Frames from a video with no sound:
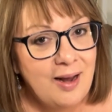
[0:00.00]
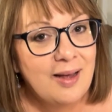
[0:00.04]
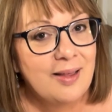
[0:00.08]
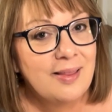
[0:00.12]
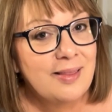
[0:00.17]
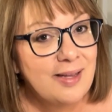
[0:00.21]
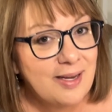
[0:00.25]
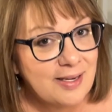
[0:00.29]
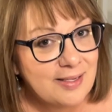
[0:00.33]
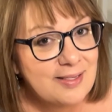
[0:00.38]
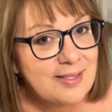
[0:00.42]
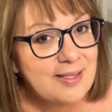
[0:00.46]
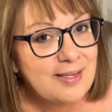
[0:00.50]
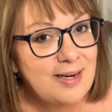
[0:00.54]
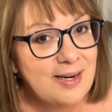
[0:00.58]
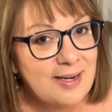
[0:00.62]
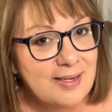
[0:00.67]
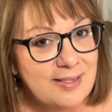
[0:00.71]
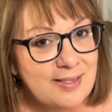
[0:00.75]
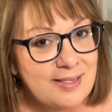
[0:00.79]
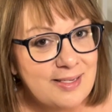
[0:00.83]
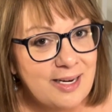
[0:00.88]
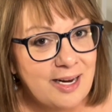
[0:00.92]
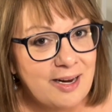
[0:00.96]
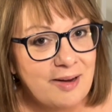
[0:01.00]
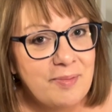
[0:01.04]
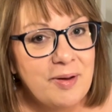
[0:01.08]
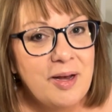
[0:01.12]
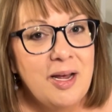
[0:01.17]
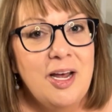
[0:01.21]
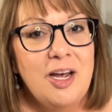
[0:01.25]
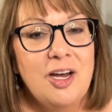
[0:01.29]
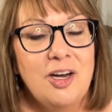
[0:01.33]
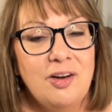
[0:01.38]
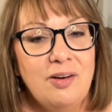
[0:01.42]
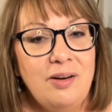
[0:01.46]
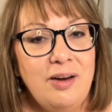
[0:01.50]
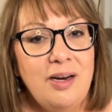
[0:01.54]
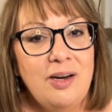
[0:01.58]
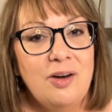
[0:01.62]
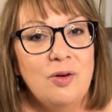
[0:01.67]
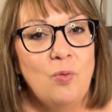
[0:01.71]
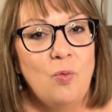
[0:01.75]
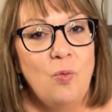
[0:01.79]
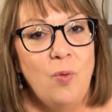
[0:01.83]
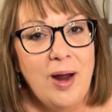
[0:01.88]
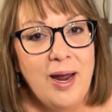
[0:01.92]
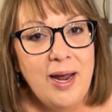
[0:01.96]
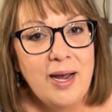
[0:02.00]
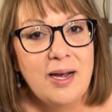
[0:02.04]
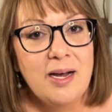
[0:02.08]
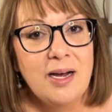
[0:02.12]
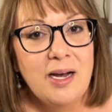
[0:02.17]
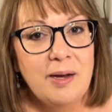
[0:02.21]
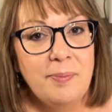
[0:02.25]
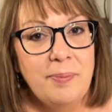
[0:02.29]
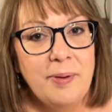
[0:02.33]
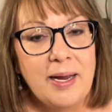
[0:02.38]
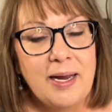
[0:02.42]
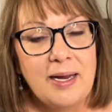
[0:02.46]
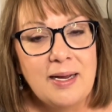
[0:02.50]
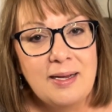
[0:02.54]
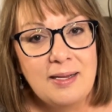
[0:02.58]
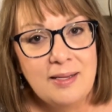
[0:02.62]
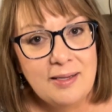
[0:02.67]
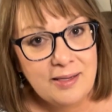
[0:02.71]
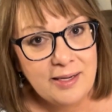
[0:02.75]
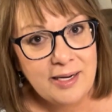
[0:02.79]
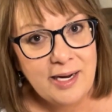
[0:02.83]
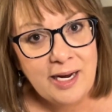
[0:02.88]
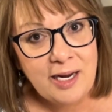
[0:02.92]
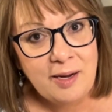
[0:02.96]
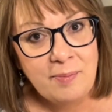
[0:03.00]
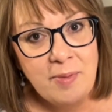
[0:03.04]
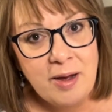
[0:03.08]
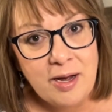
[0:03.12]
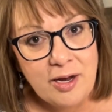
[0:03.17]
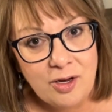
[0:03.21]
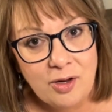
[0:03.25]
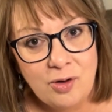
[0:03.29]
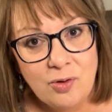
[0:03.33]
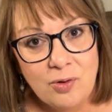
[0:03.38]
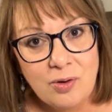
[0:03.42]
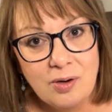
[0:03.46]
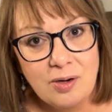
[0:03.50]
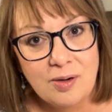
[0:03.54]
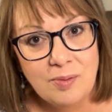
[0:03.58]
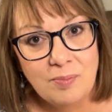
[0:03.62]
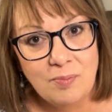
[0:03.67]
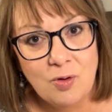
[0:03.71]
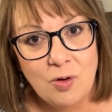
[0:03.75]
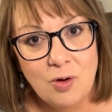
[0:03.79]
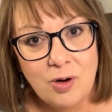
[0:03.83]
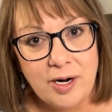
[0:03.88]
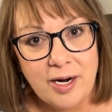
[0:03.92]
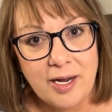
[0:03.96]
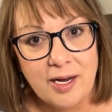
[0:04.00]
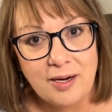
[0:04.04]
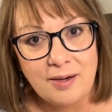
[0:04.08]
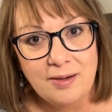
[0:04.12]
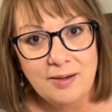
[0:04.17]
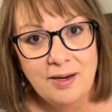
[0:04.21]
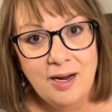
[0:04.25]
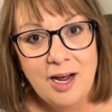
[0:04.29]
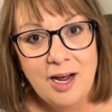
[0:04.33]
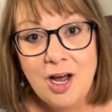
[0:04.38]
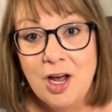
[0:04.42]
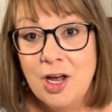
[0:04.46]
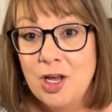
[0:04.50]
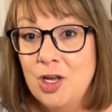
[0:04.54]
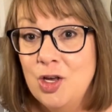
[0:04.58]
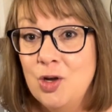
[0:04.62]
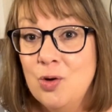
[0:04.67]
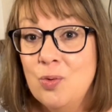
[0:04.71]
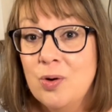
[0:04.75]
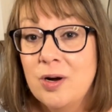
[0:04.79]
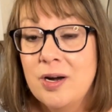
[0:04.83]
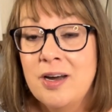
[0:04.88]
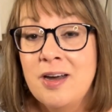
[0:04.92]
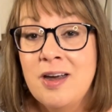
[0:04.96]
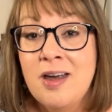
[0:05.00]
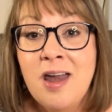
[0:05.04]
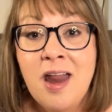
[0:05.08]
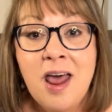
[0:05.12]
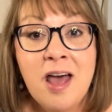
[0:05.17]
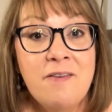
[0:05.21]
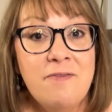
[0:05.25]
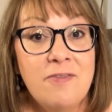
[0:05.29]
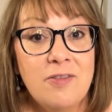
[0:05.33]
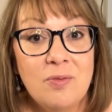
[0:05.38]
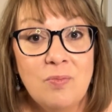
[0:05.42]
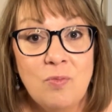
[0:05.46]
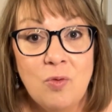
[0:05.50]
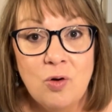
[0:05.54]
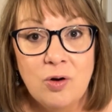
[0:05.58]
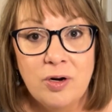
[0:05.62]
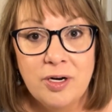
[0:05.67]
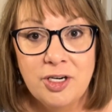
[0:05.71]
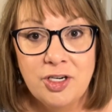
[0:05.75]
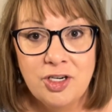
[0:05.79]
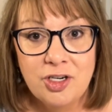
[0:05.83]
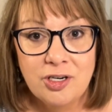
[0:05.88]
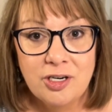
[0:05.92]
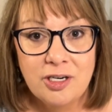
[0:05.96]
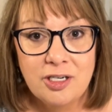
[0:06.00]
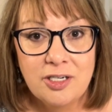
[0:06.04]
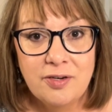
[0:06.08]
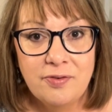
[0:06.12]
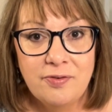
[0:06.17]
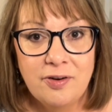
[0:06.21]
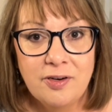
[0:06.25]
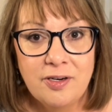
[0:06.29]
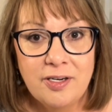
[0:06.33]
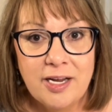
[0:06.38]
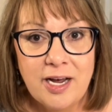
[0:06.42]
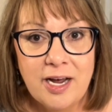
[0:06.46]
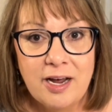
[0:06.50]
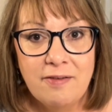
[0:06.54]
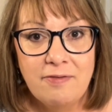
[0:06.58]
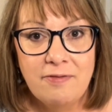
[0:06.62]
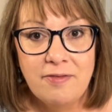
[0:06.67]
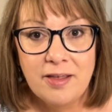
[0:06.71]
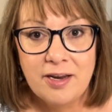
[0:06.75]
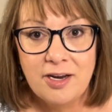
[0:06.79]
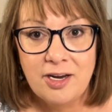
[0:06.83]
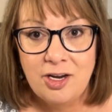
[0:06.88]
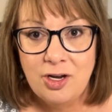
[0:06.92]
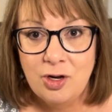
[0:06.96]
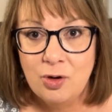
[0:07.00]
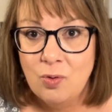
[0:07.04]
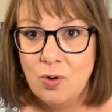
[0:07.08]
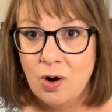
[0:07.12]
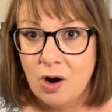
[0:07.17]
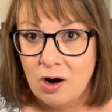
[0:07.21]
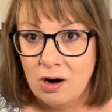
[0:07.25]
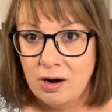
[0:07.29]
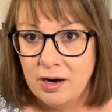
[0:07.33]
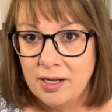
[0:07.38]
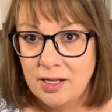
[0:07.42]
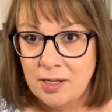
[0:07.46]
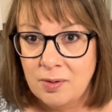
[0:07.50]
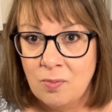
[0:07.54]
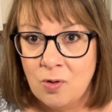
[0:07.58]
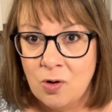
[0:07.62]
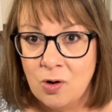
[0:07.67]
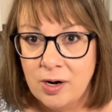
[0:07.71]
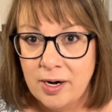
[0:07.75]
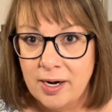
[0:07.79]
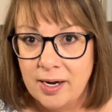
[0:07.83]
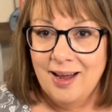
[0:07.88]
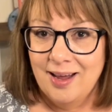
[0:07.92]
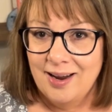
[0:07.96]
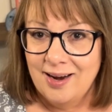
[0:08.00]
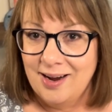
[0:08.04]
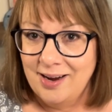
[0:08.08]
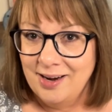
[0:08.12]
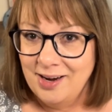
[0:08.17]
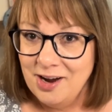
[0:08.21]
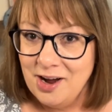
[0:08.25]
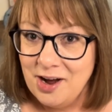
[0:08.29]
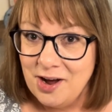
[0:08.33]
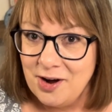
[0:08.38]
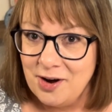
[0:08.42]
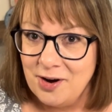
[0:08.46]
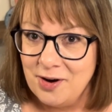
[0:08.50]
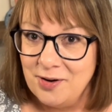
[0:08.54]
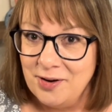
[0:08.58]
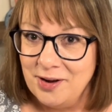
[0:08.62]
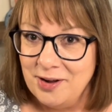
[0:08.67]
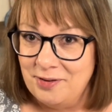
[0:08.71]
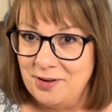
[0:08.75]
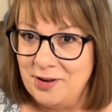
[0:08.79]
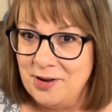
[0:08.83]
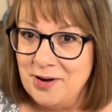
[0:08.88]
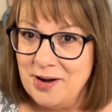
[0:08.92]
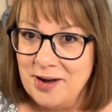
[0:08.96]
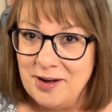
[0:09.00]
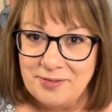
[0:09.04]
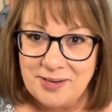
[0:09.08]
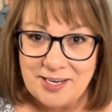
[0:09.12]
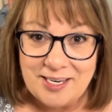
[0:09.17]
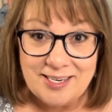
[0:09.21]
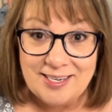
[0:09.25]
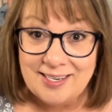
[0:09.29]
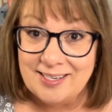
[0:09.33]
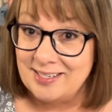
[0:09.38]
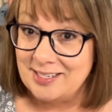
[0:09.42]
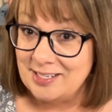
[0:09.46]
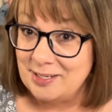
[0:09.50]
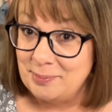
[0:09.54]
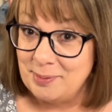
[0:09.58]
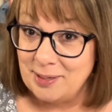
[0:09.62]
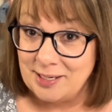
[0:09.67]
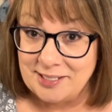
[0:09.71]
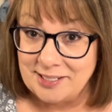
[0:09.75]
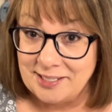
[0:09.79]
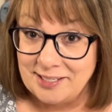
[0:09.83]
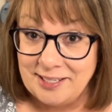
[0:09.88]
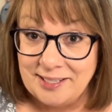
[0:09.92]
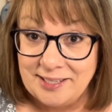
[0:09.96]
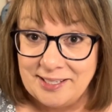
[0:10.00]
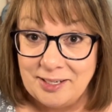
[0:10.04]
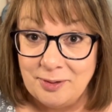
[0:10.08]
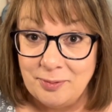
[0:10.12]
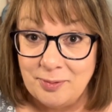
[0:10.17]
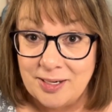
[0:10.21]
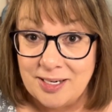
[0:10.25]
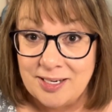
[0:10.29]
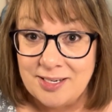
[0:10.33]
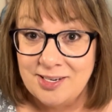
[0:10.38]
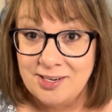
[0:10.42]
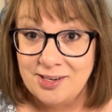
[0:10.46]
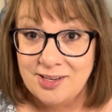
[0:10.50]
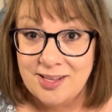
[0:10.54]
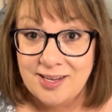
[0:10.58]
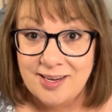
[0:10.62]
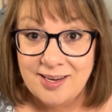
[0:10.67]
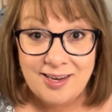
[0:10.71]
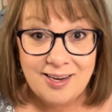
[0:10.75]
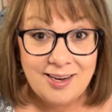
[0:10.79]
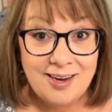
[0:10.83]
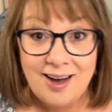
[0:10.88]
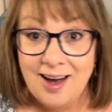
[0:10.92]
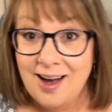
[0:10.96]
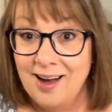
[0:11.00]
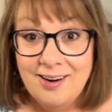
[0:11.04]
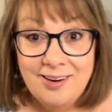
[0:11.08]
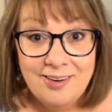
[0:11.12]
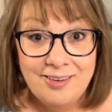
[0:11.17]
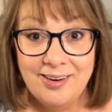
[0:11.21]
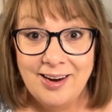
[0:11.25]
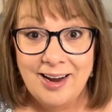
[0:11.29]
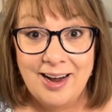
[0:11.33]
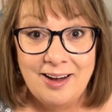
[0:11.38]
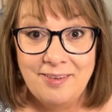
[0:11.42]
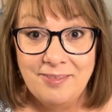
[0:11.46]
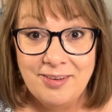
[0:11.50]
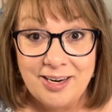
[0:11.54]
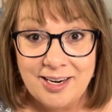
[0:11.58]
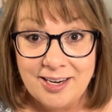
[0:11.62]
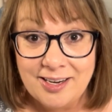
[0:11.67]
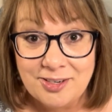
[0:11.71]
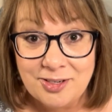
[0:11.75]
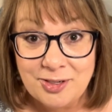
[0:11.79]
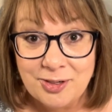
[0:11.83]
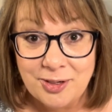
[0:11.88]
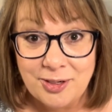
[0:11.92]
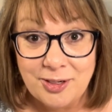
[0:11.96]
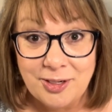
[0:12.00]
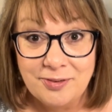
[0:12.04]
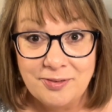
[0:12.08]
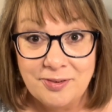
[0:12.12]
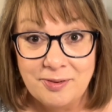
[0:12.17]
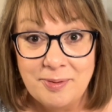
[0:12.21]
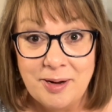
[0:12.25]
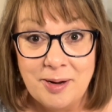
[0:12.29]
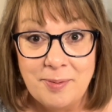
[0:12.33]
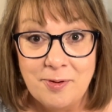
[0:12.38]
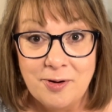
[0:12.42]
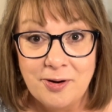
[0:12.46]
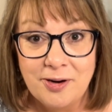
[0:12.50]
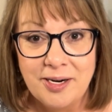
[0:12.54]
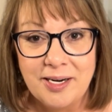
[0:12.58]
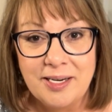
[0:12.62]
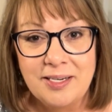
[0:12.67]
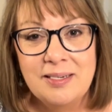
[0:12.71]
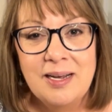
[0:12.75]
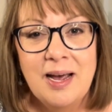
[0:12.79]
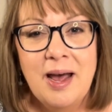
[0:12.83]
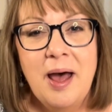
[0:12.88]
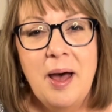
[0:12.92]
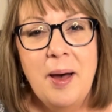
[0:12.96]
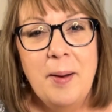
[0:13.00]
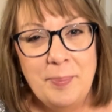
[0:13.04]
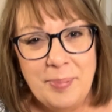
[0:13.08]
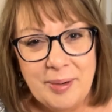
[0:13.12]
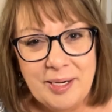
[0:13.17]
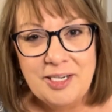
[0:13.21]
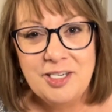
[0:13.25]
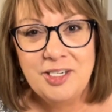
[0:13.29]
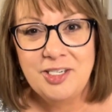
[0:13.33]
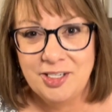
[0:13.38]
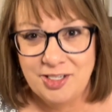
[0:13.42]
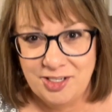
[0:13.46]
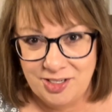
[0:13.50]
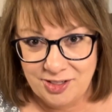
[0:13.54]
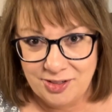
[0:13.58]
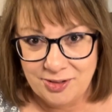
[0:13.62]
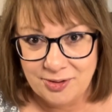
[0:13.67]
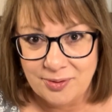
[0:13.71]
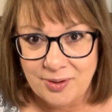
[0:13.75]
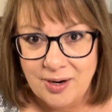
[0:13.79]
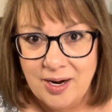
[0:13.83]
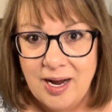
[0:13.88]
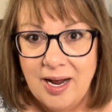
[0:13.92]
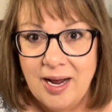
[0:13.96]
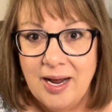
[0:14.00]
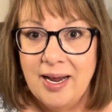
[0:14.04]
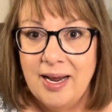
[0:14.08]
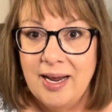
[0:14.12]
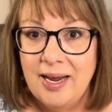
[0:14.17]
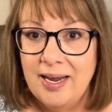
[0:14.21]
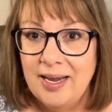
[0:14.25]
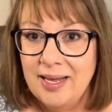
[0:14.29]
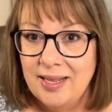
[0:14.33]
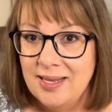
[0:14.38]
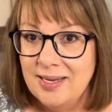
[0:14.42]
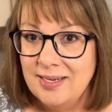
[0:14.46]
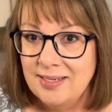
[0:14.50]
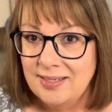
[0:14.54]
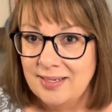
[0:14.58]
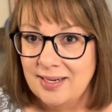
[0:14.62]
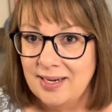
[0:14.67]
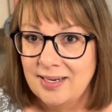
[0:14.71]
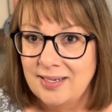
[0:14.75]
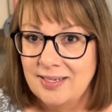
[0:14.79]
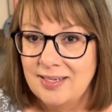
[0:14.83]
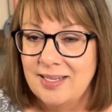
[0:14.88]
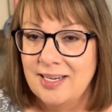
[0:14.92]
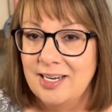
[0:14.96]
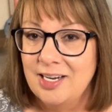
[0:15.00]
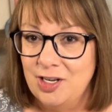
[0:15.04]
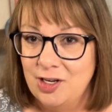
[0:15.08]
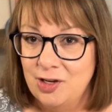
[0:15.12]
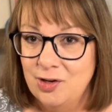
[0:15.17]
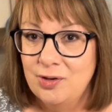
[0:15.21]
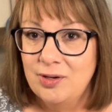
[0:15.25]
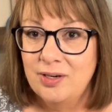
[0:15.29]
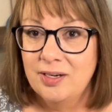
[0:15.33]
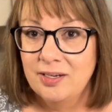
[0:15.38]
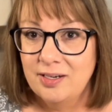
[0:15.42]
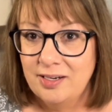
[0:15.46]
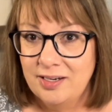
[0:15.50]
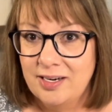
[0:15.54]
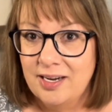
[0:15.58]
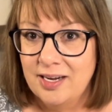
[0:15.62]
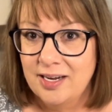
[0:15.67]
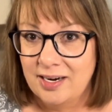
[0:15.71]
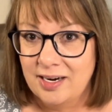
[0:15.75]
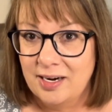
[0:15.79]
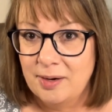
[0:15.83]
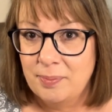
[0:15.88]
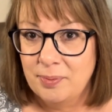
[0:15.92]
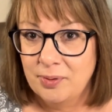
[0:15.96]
That's the next step. You need to wake up and claim your morning. You are never more in charge of your life than you are in the morning. And I know if you have kids, especially little ones, you're thinking, I don't have any control over my mornings. But you do, in the sense that you could get up